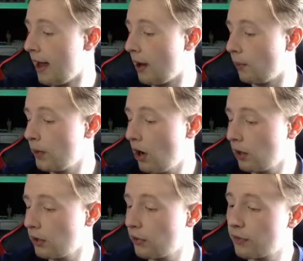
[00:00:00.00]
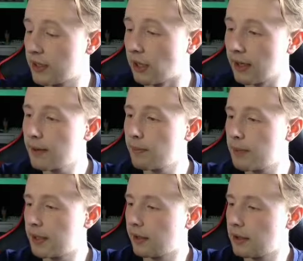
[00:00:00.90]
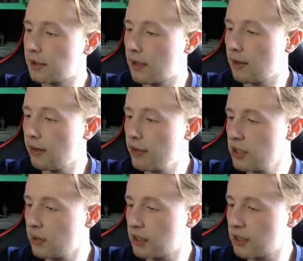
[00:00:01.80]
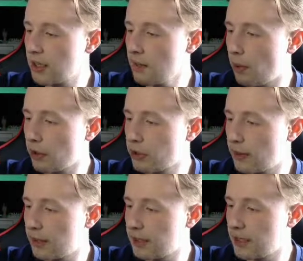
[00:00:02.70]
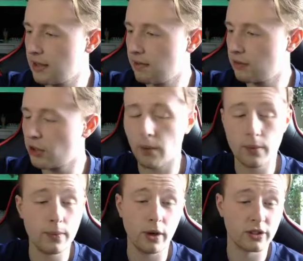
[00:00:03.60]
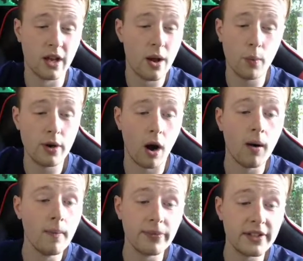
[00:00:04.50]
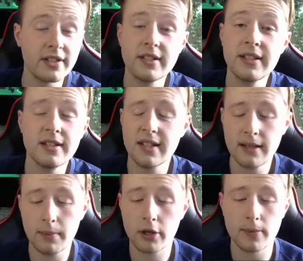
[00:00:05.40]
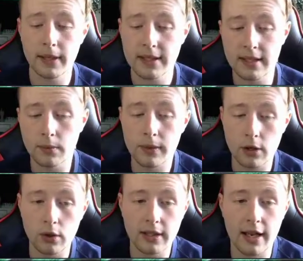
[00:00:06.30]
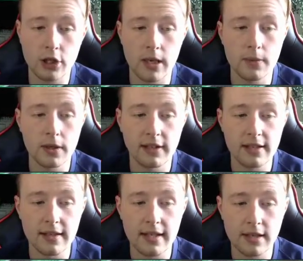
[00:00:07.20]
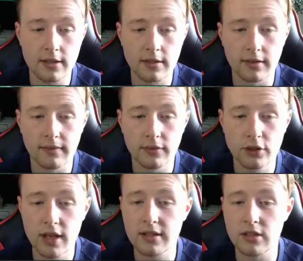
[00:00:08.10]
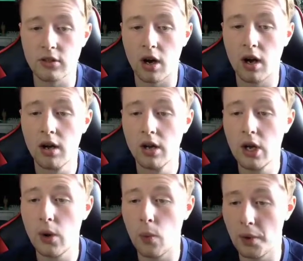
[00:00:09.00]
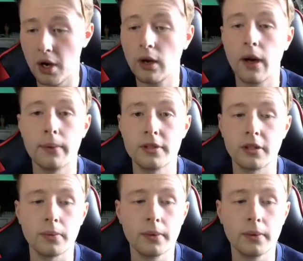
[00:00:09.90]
we are going to reveal it because there is a distinct possibility. Do you know what we was? We're not. There's a distinct possibility that we could get Shapeshifters in this. Chances are, we're not going to.